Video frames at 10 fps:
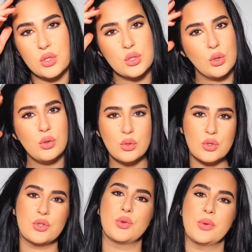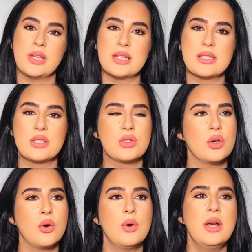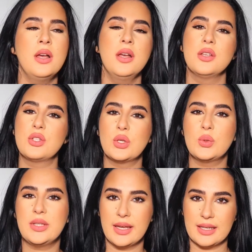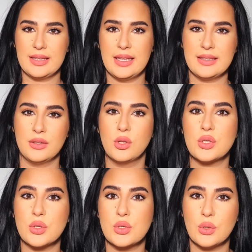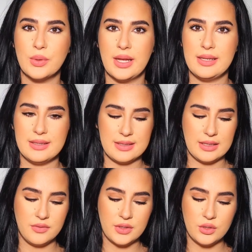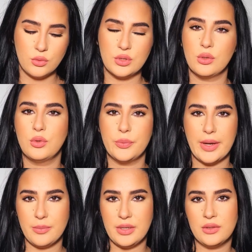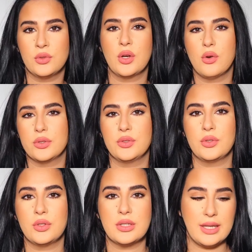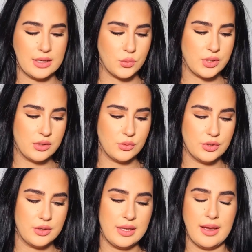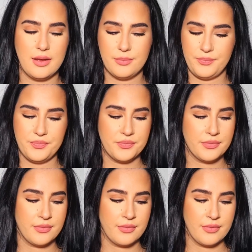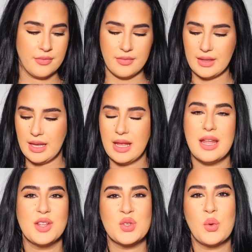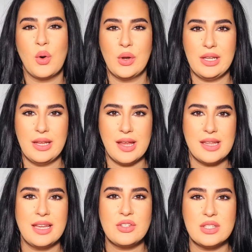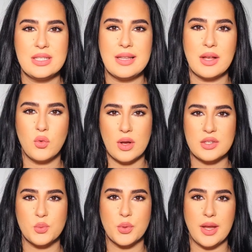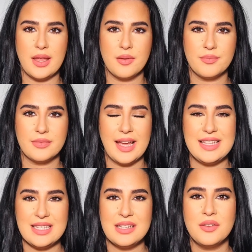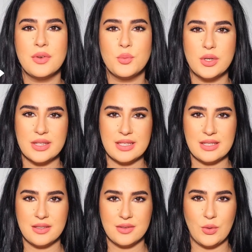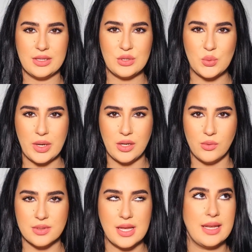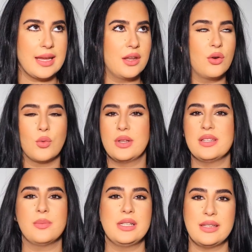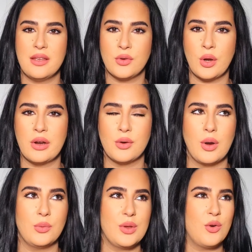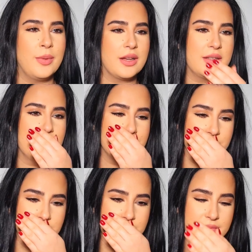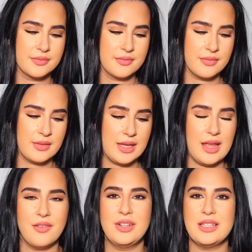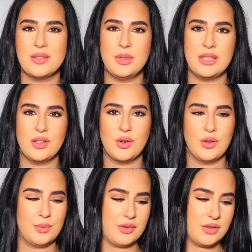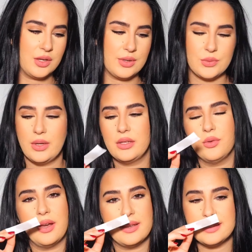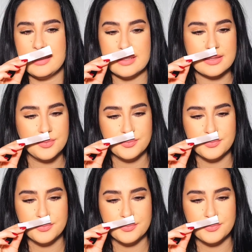so luxurious, so decadent, and also so realistic, even though the oud might be an oud accord, you know, not like real oud. Yeah, it's so oily, and I just did like one spray. I didn't even bring this one to my nose, and I can already smell it everywhere around me. Oh my god. And I have a little bit here on my finger as well. You guys, this,